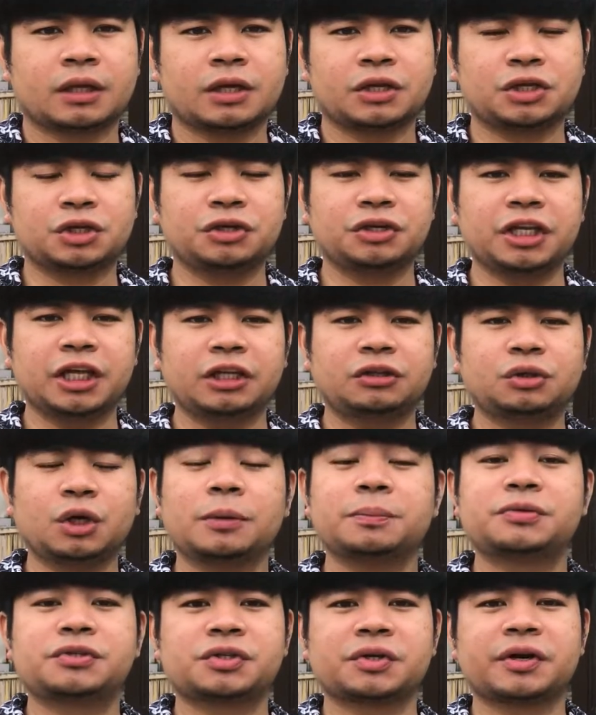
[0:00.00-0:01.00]
you need to
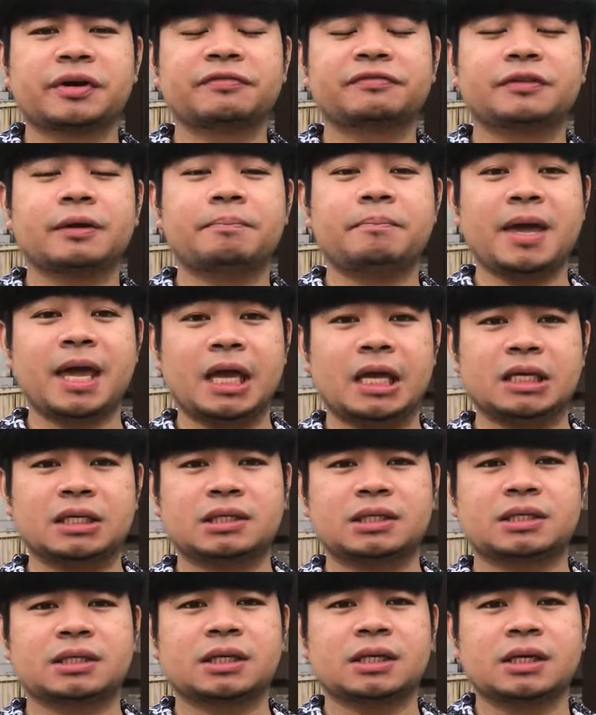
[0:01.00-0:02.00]
observe the
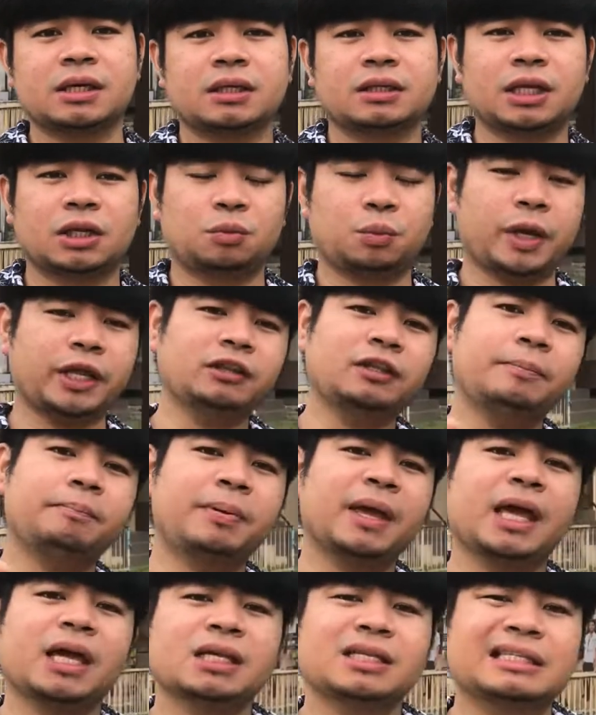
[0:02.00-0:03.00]
base. That when the
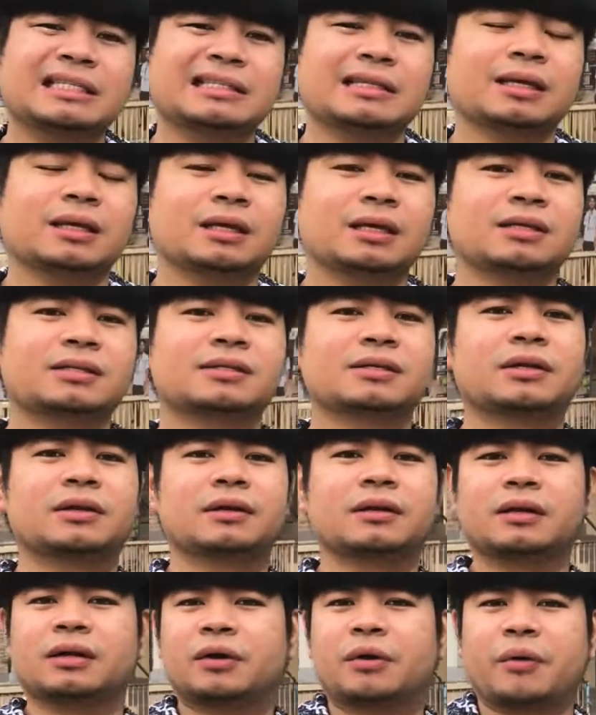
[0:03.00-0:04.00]
base is
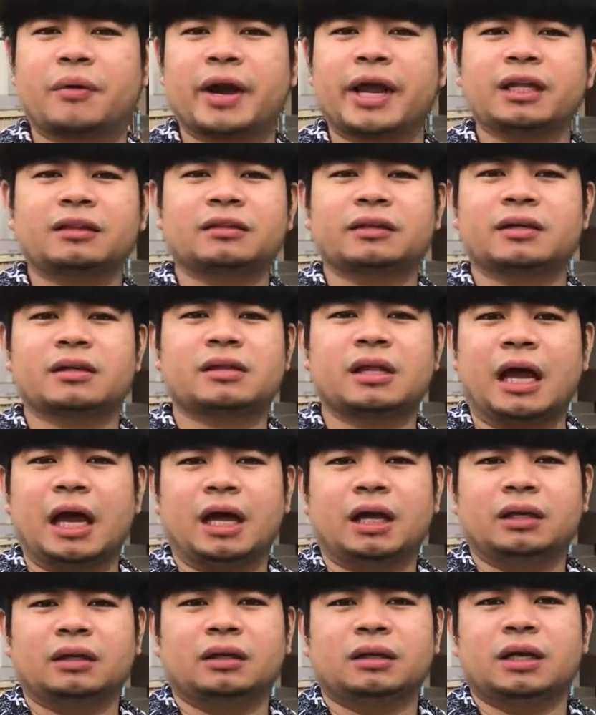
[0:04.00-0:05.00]
greater
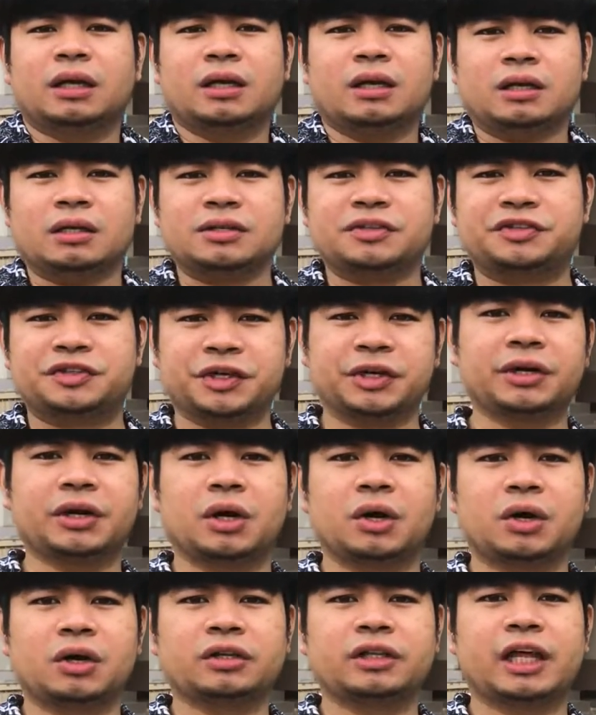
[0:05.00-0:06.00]
than
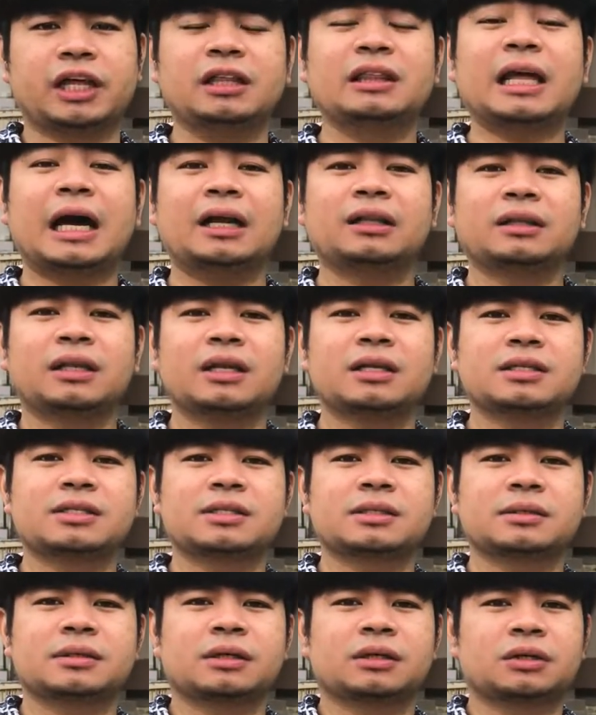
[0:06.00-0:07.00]
0, then that
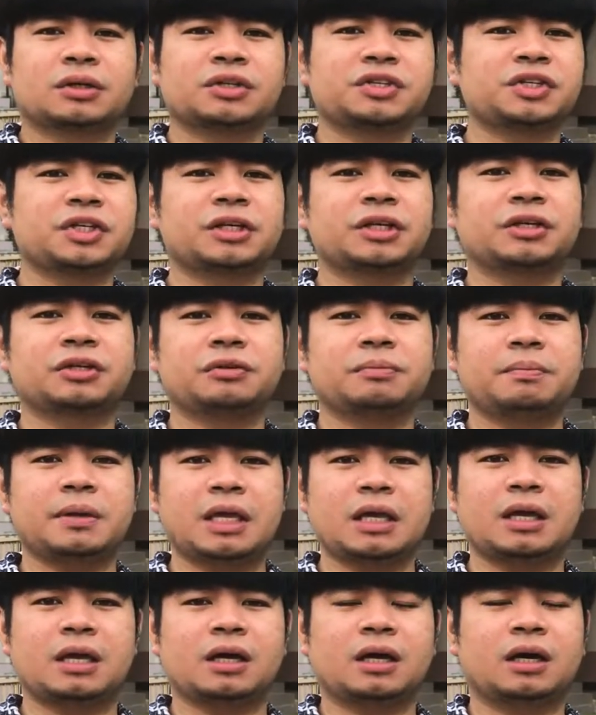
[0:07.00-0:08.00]
is considered to
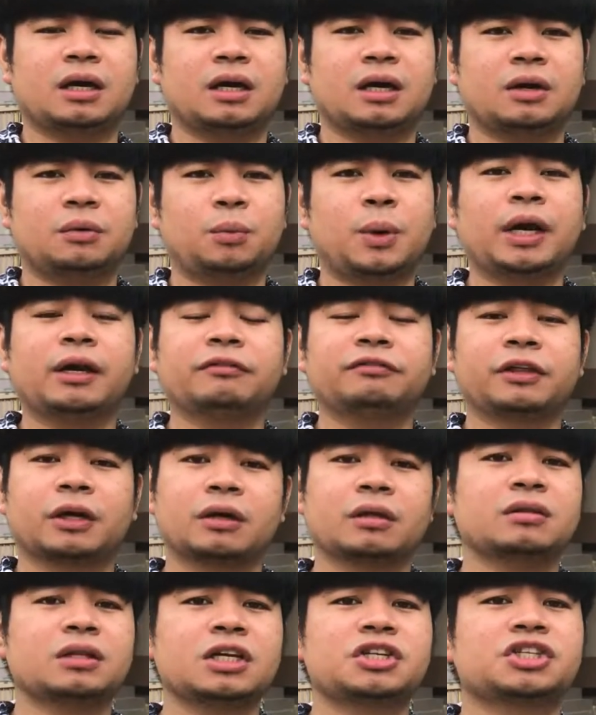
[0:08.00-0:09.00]
be one of the
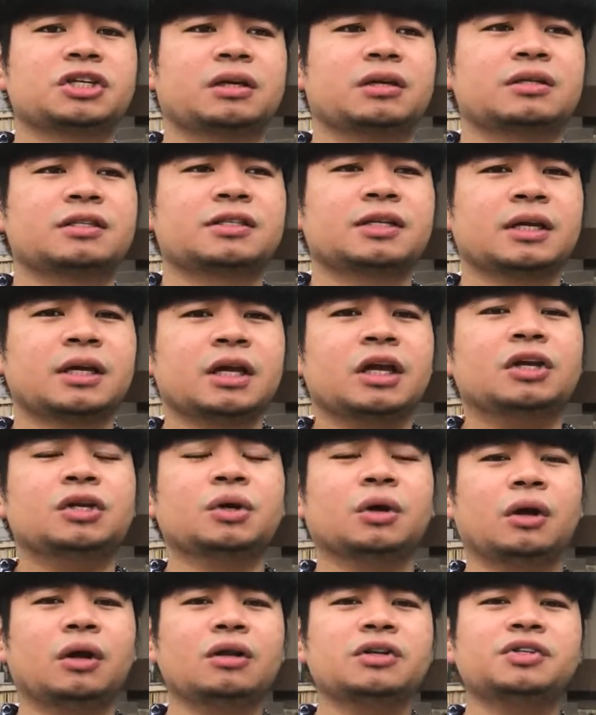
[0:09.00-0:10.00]
conditions.
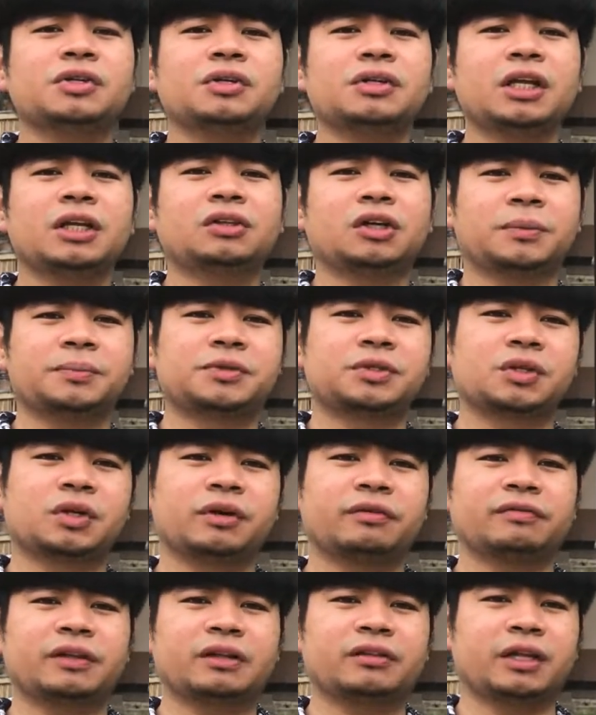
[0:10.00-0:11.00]
You also need to
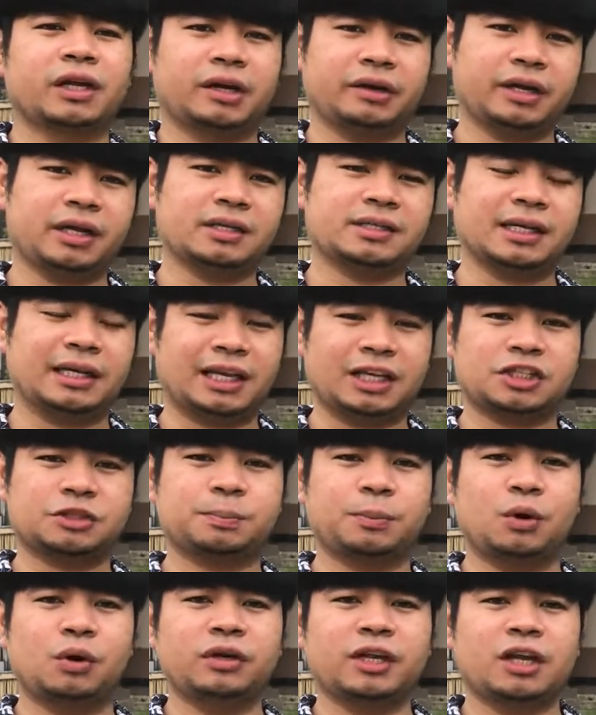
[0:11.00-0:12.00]
observe that there is an
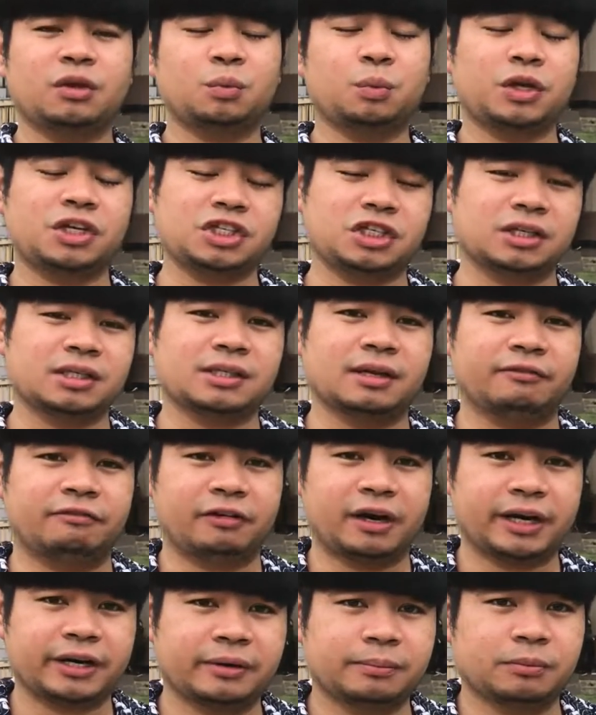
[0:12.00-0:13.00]
exponent which is a
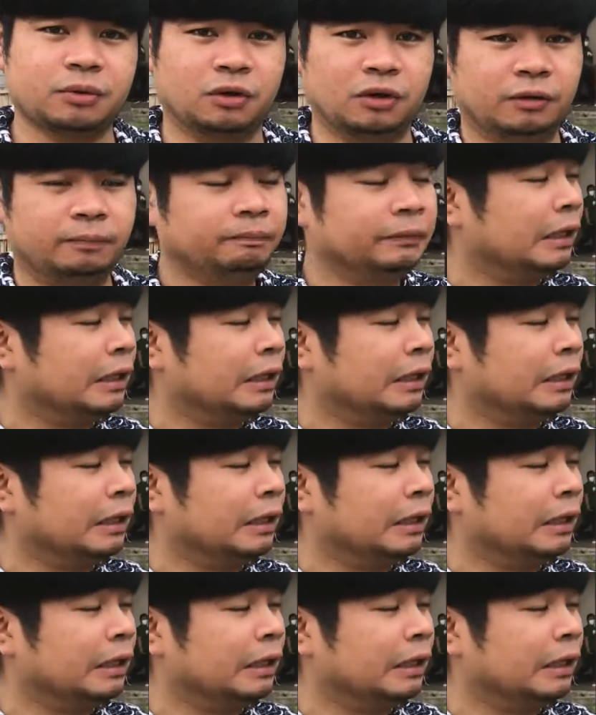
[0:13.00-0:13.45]
variable.